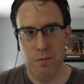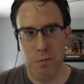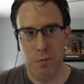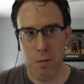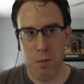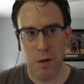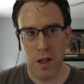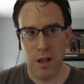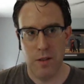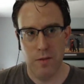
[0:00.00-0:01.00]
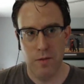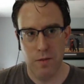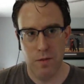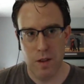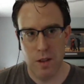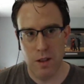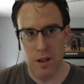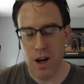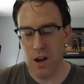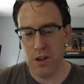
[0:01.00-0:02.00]
probably
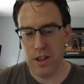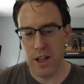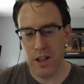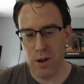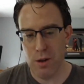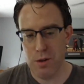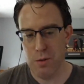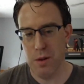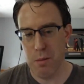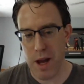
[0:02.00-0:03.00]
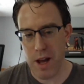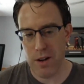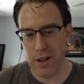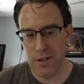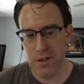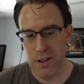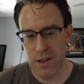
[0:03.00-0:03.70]
100 kilos for the batteries.